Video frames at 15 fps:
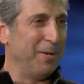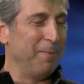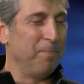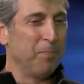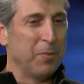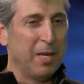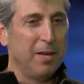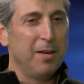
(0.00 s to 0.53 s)
But,
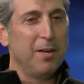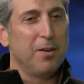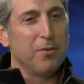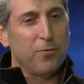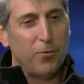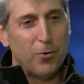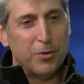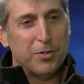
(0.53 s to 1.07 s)

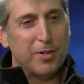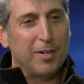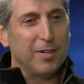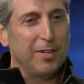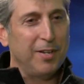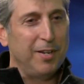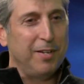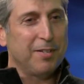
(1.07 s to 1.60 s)

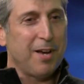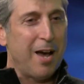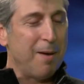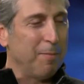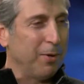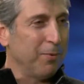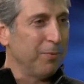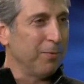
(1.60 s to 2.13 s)
fortunately,
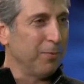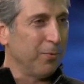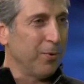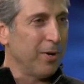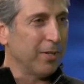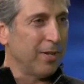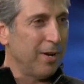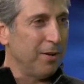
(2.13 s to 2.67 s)
timing
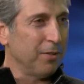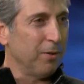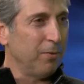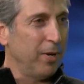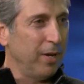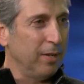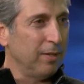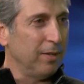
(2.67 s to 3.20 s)
worked out the
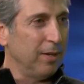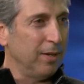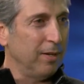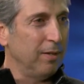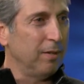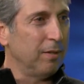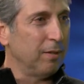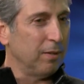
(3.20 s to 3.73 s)
way it
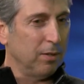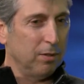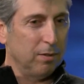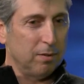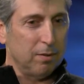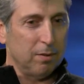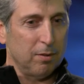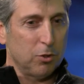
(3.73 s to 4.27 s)
did.
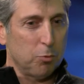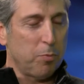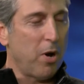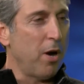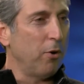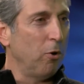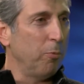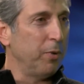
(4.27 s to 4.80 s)
The
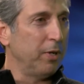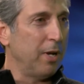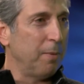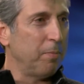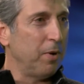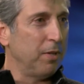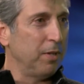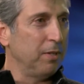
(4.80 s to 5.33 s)
spot opened
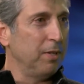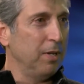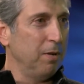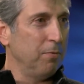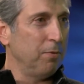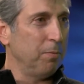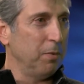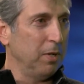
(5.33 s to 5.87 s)
up on the
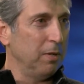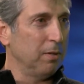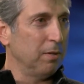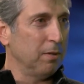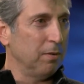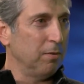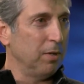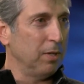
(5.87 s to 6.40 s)
team for me
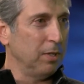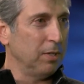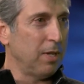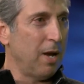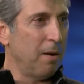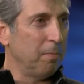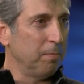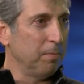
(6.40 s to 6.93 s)
to really
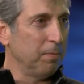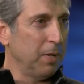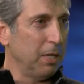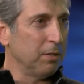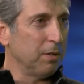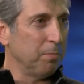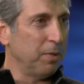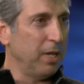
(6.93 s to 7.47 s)
start
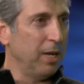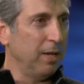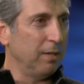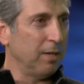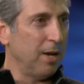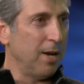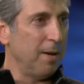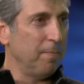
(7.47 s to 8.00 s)
getting some playing
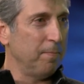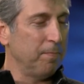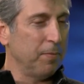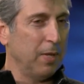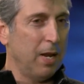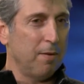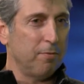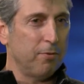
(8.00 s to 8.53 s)
time
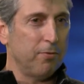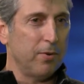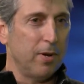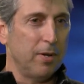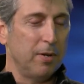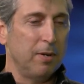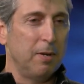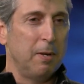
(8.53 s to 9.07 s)
and having
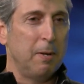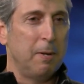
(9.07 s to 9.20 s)
fun.